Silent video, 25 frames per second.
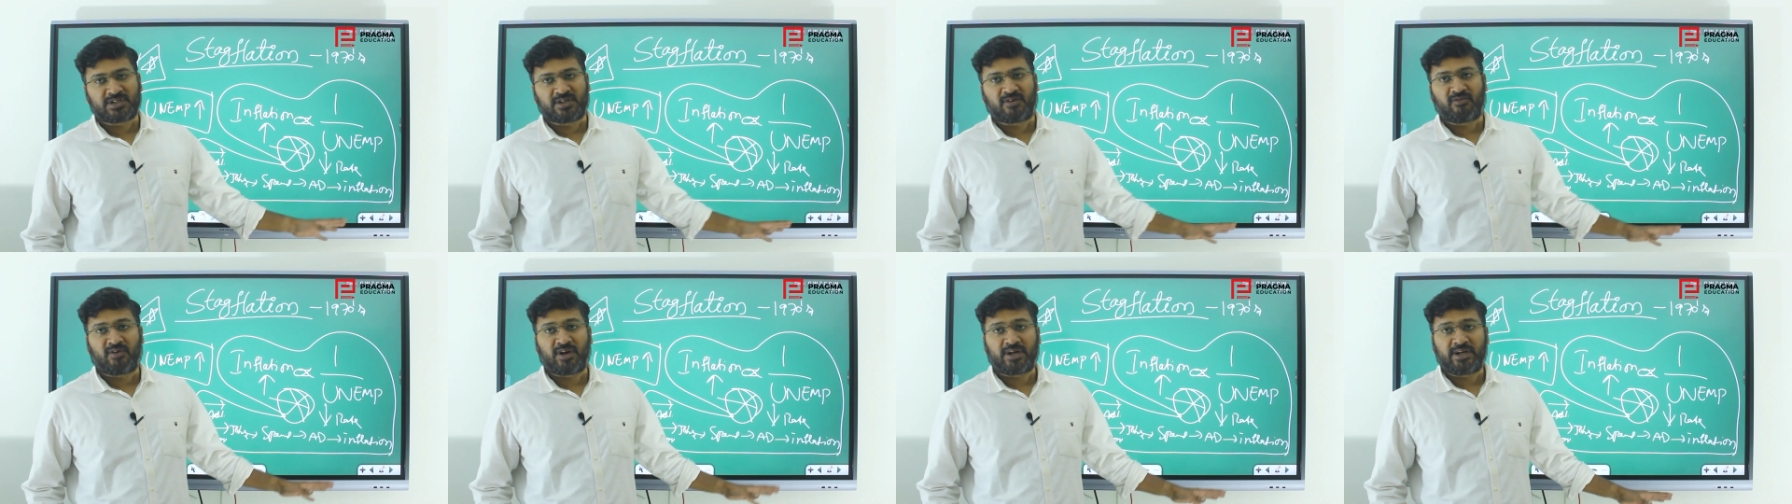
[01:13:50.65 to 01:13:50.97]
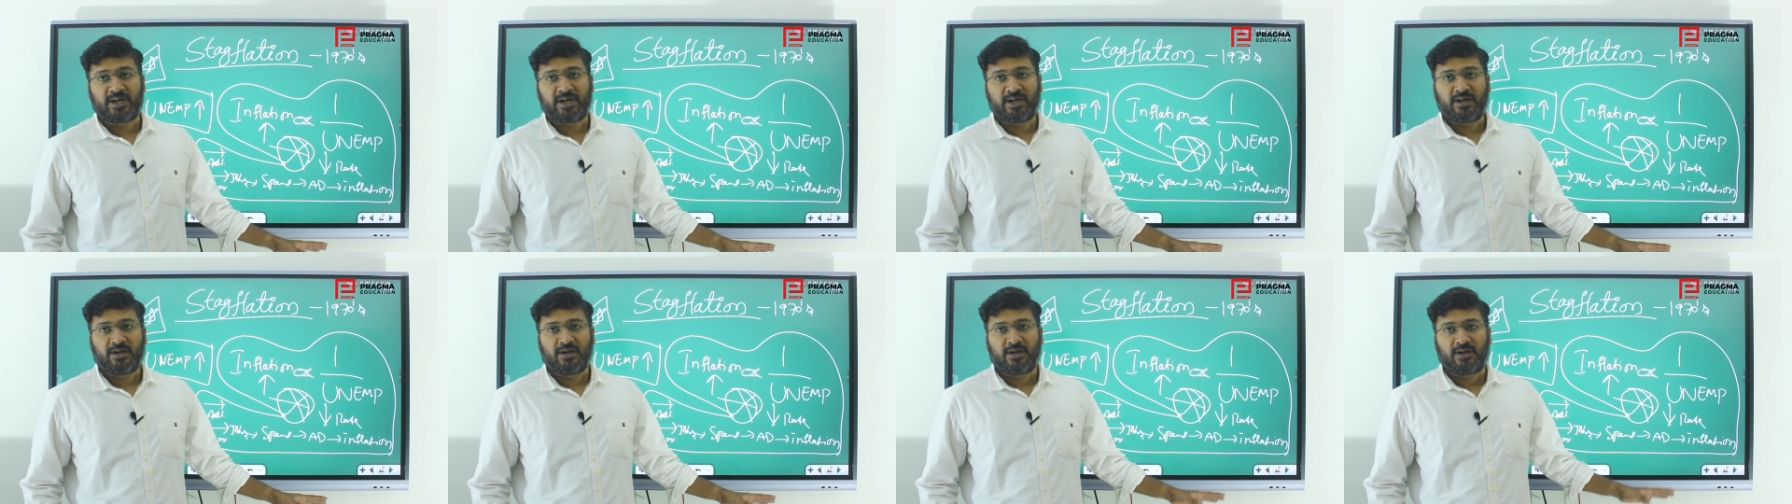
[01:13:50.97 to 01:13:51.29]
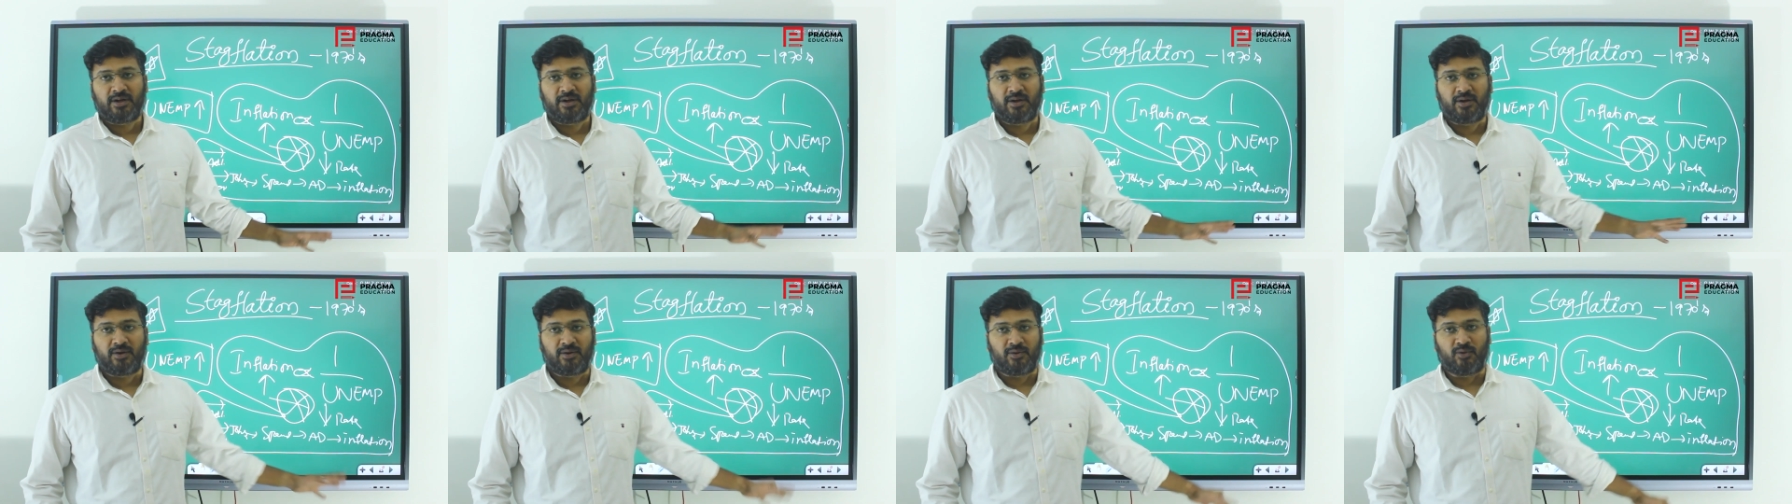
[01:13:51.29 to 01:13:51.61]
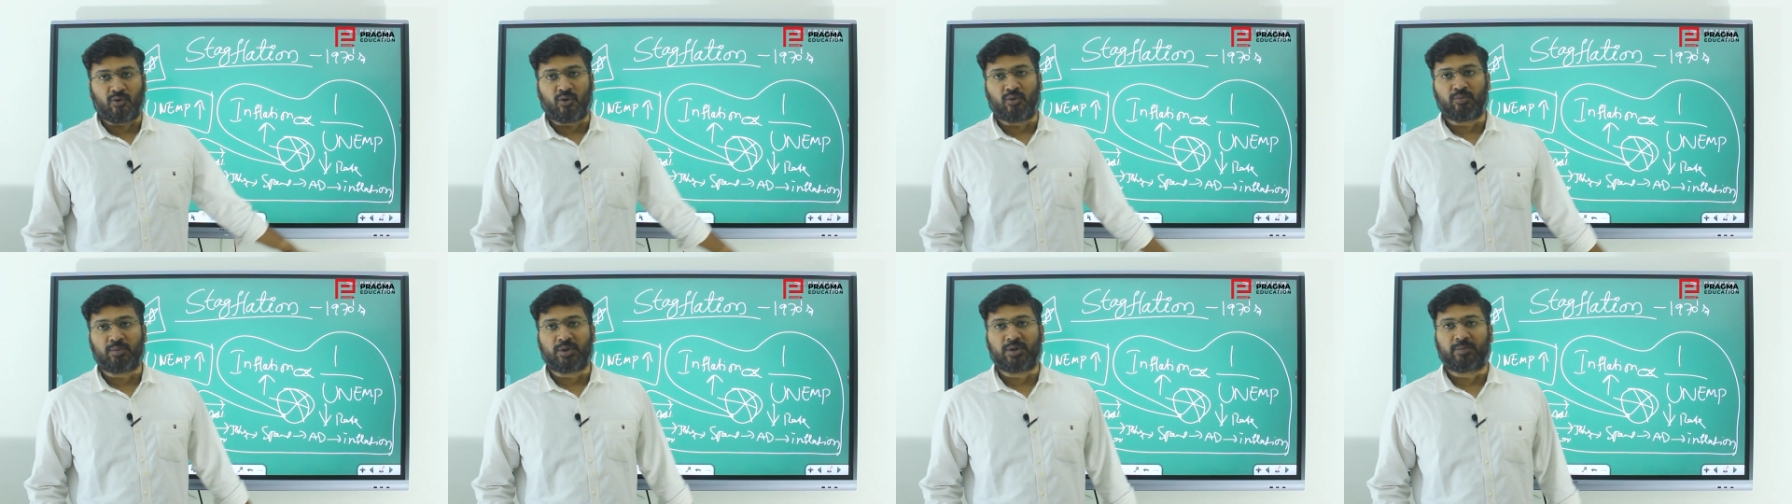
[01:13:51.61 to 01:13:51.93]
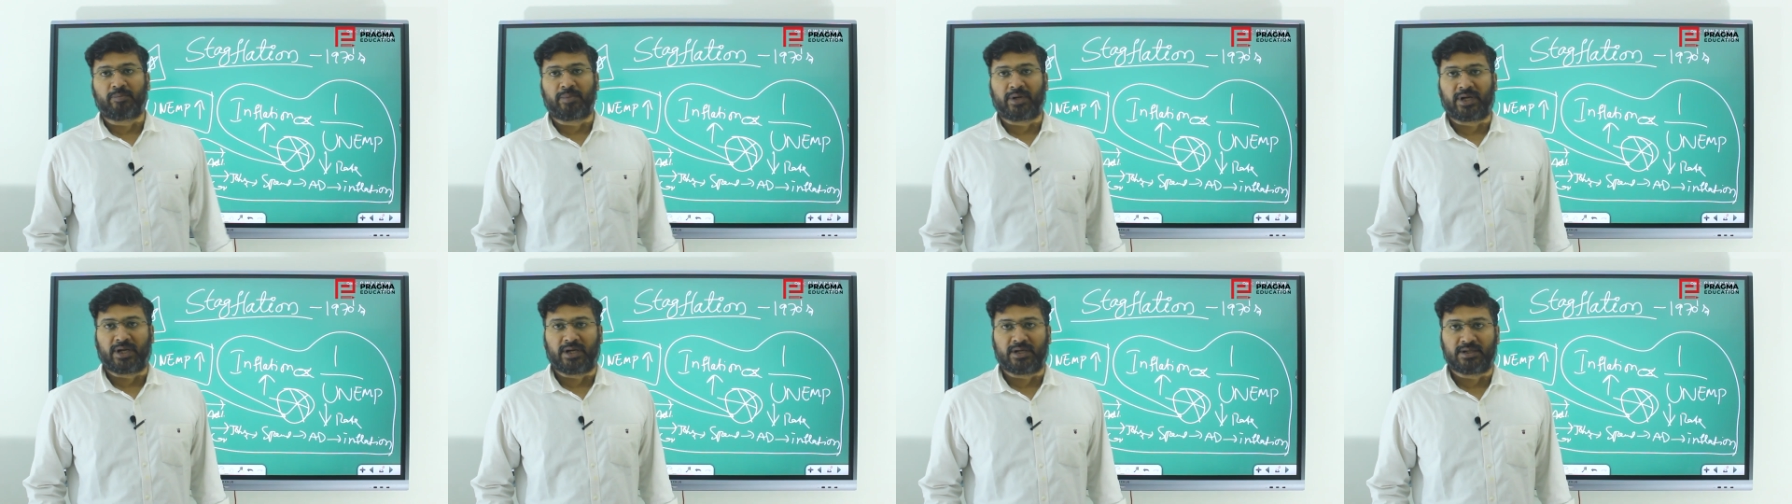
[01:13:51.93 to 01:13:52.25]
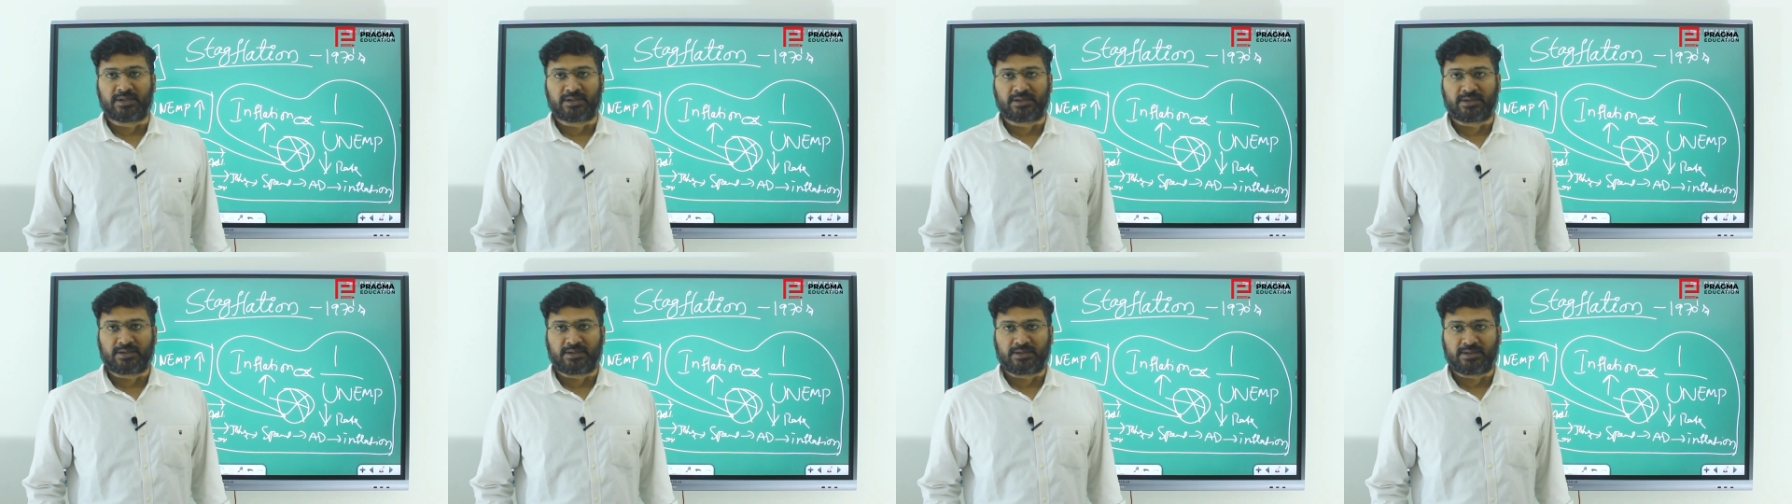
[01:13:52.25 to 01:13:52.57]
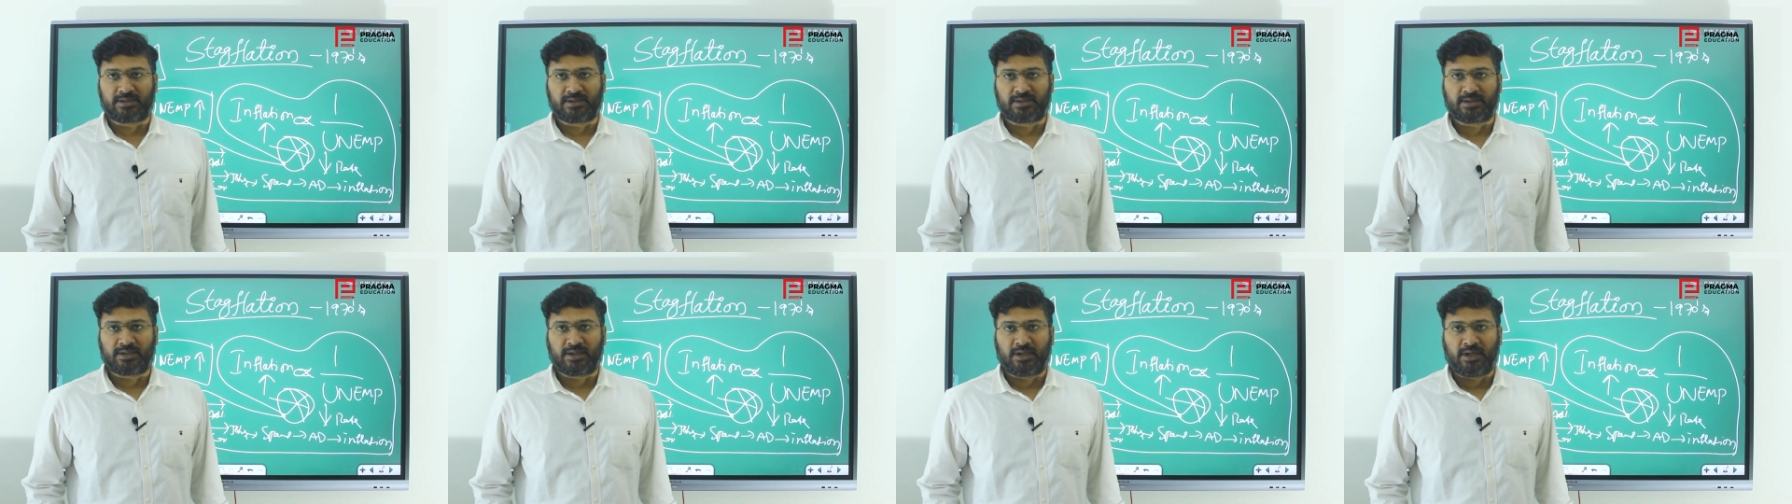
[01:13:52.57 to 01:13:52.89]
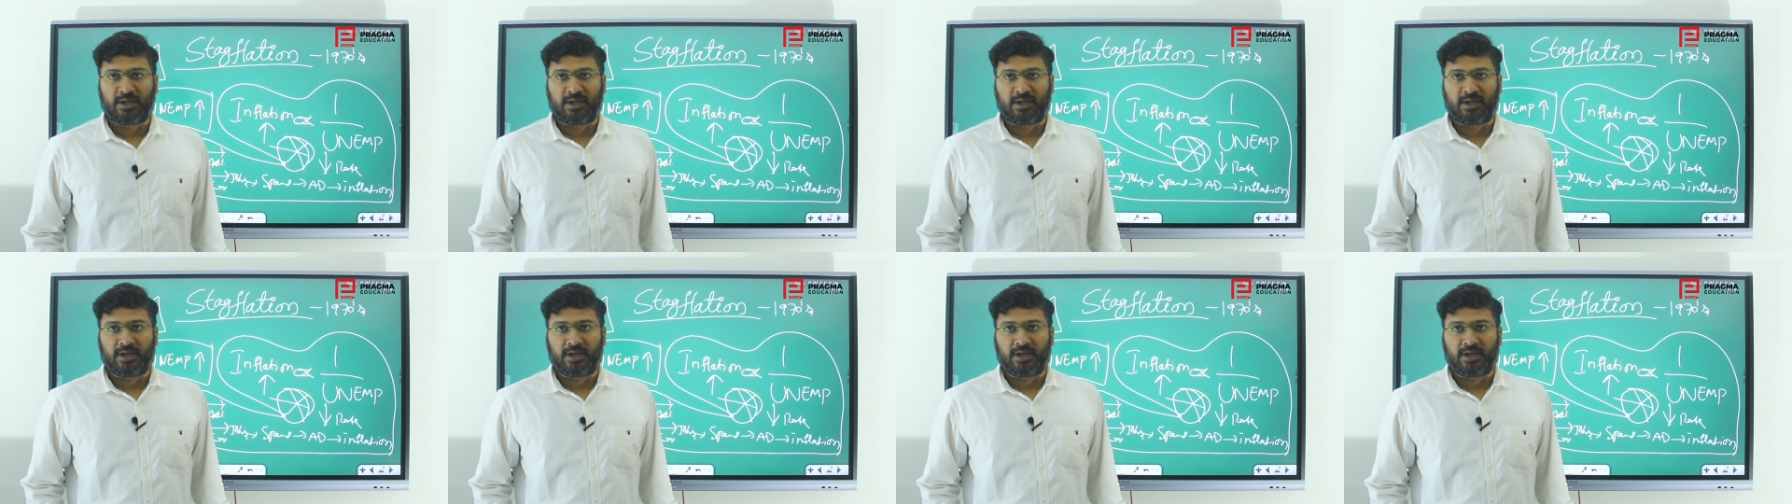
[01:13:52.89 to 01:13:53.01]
awarded Nobel Prize.